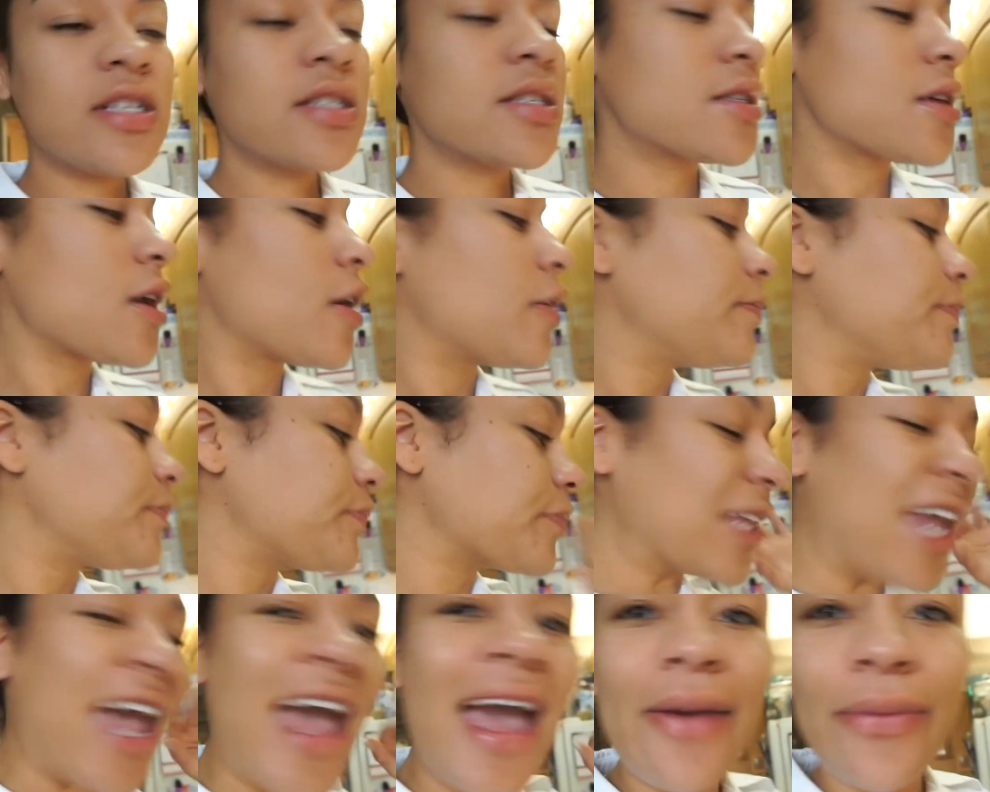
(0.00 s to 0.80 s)
So
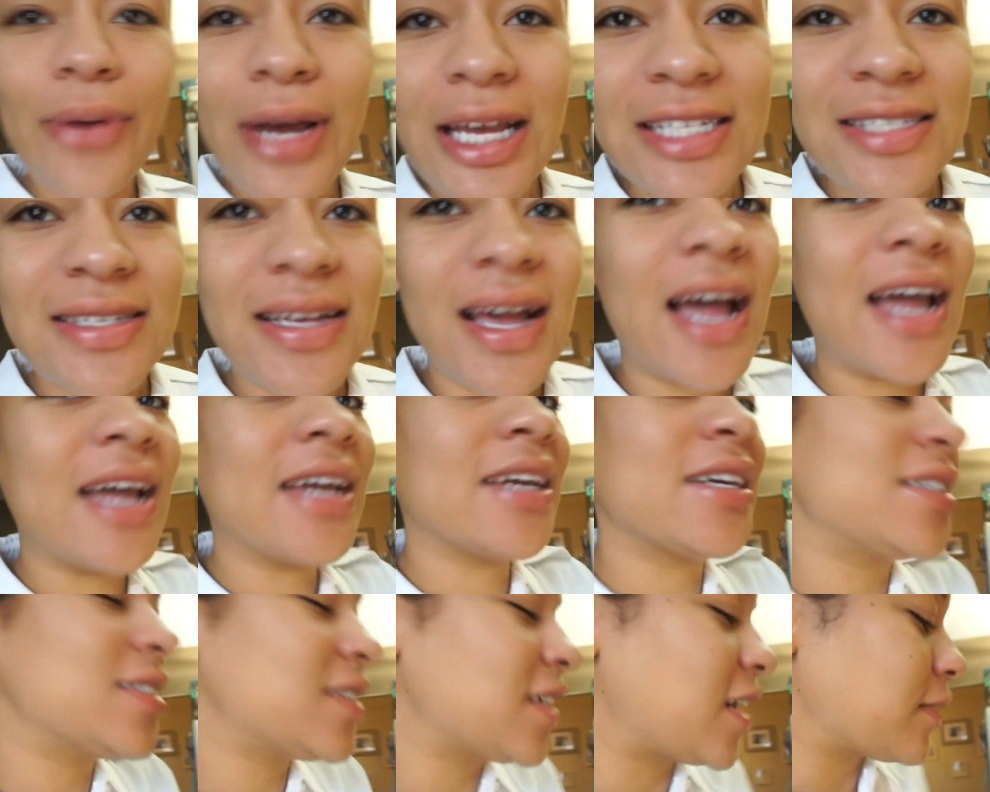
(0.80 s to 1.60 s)
anyways, I ain't
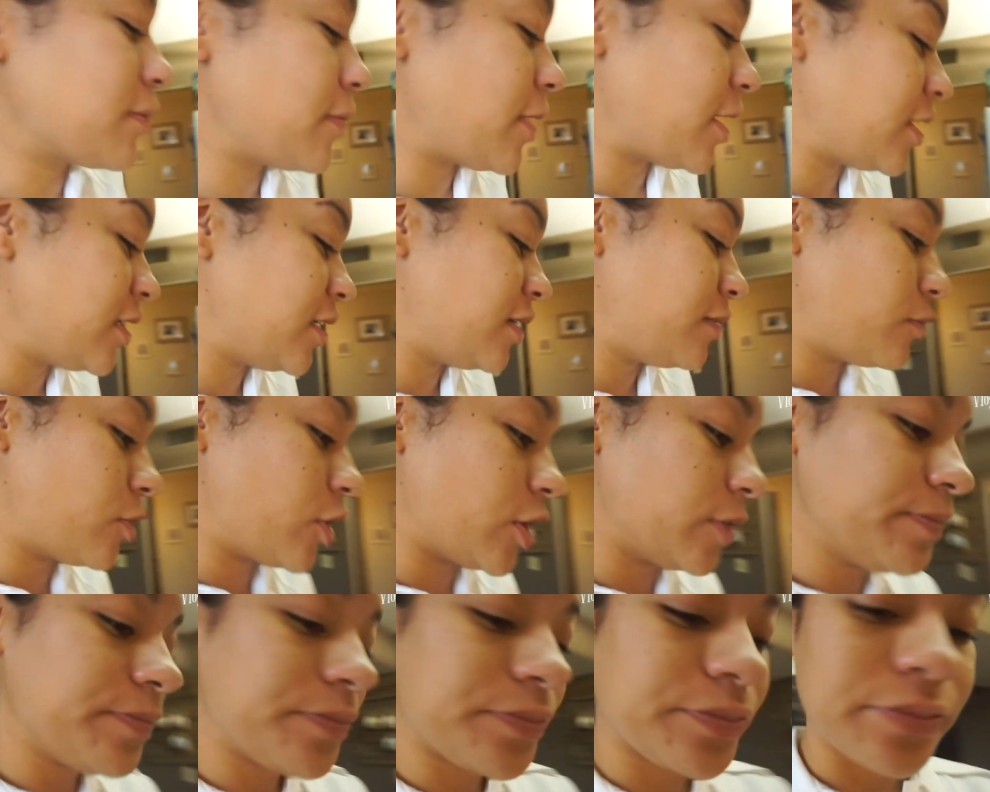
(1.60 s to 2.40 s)
gonna talk about it
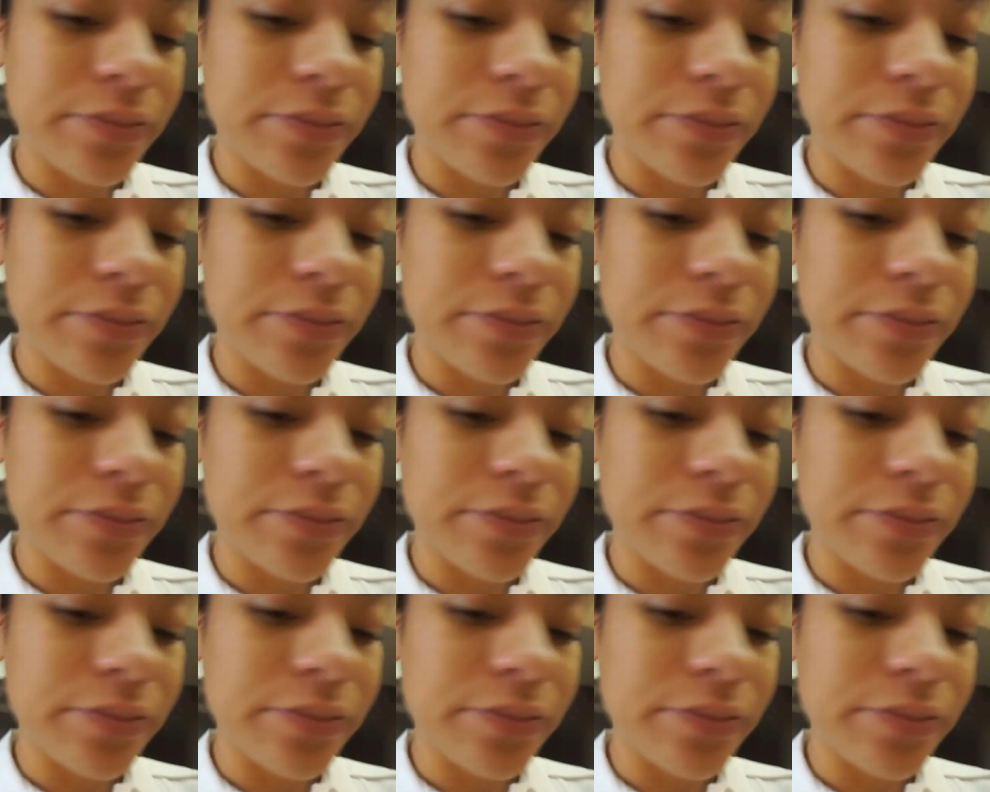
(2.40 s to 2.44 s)
anymore.